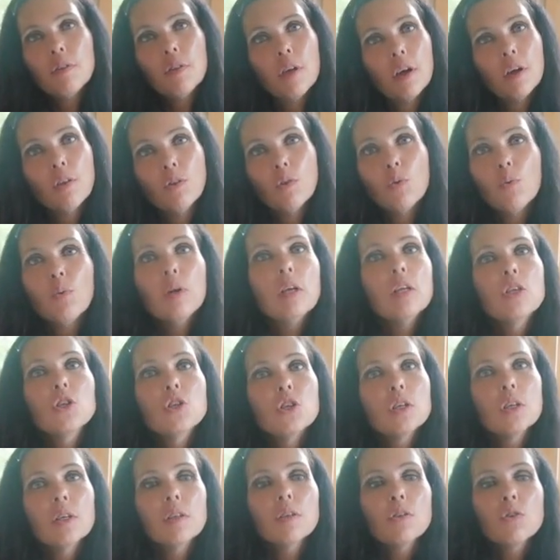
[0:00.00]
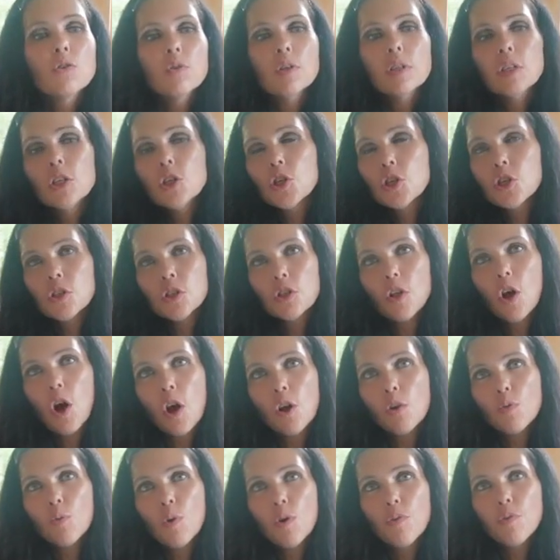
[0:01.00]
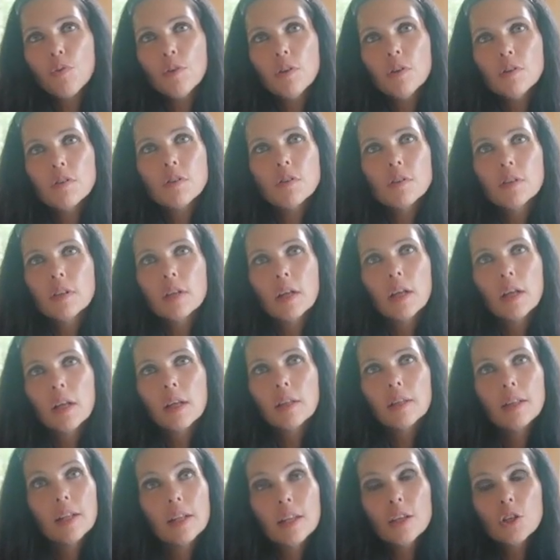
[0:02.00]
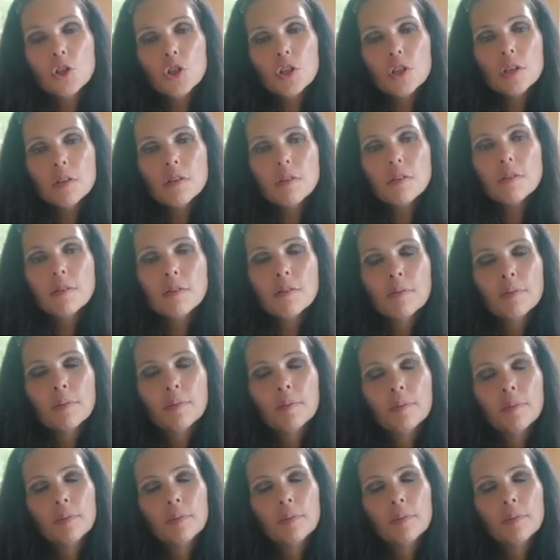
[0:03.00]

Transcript: The Norwegian traditional heart waffles, delicious.